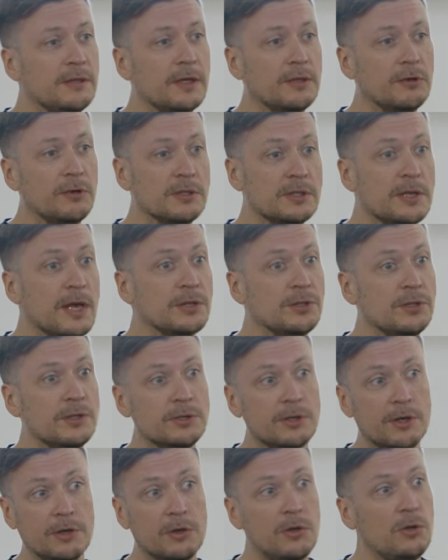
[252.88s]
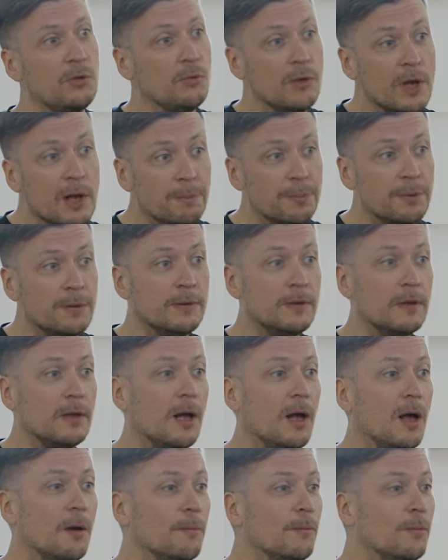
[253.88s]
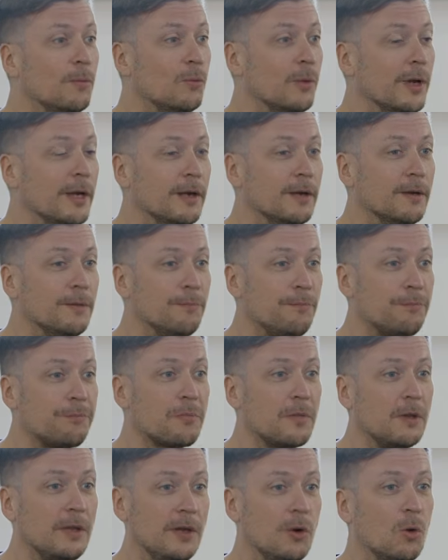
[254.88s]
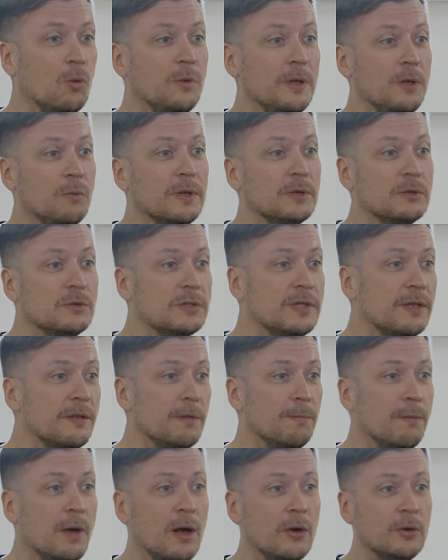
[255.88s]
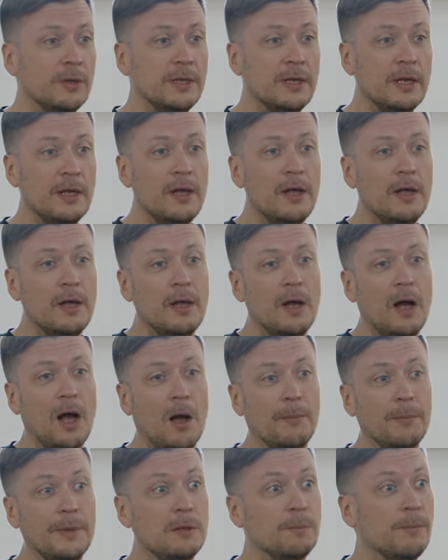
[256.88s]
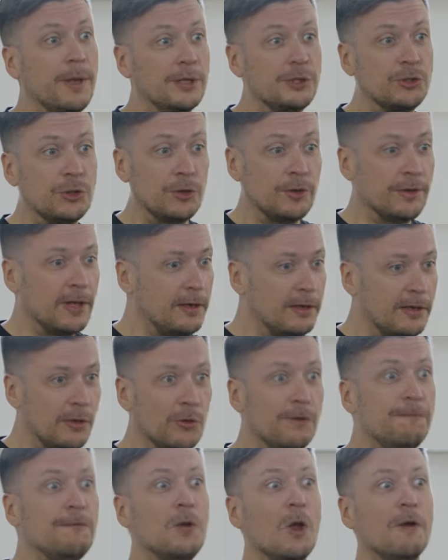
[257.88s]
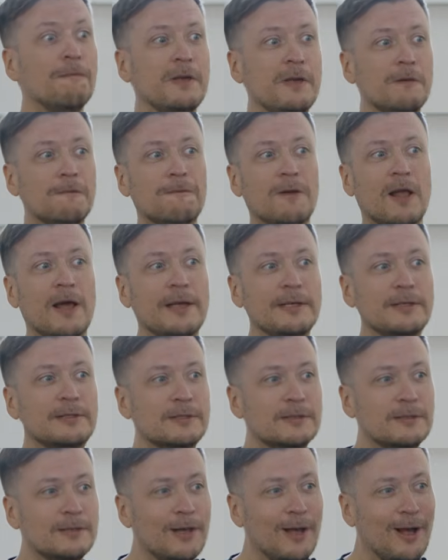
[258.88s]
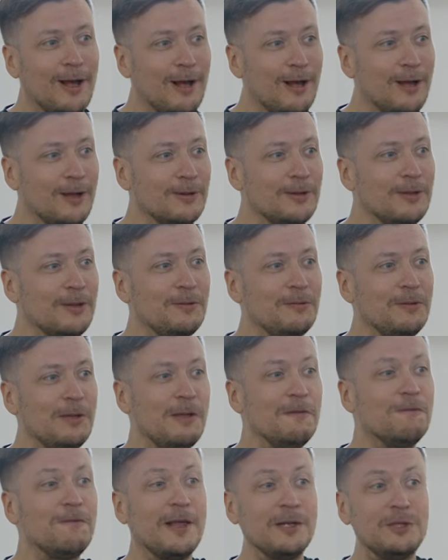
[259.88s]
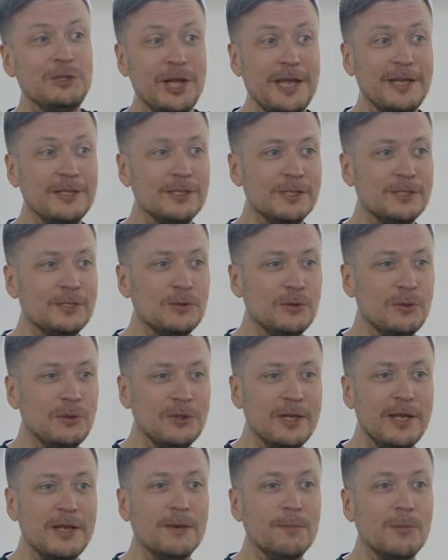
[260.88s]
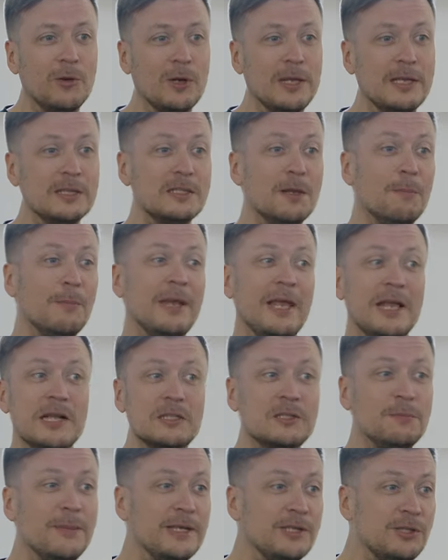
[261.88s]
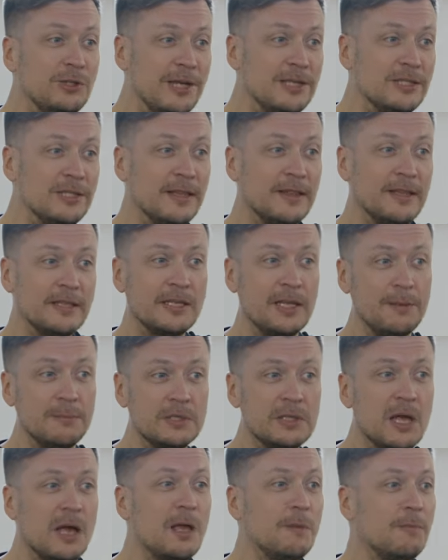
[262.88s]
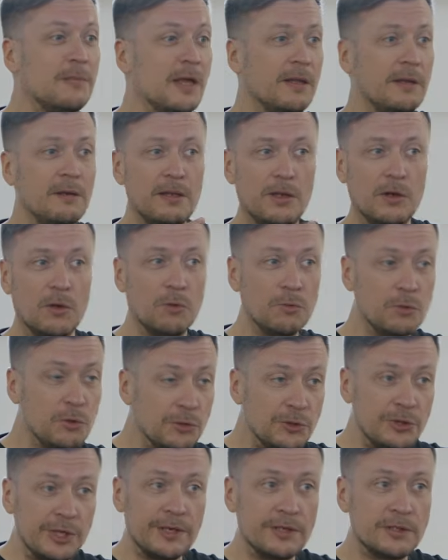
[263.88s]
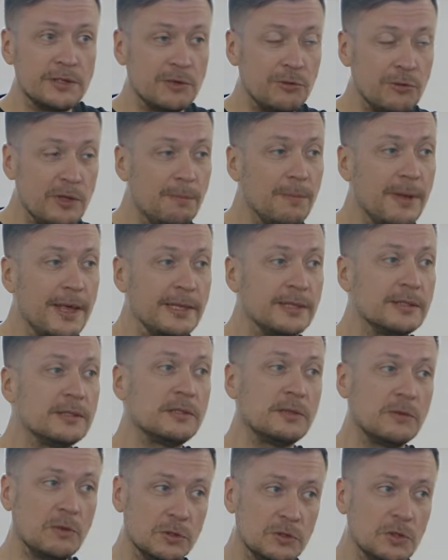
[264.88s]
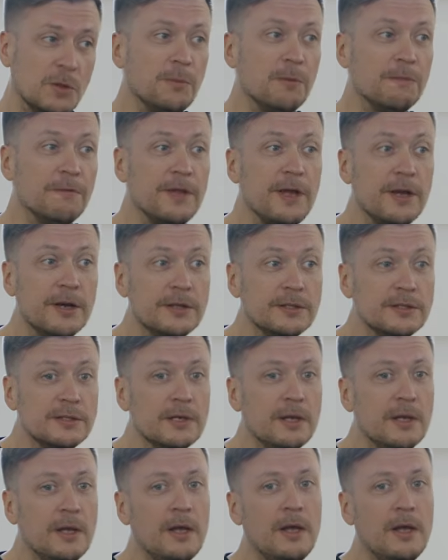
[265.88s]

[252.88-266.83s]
that transactions are queued up when we want to send them out. It makes sure that if you have in-flight changes to your data model and somebody else makes changes at the same time, that your changes are rebased on top of theirs,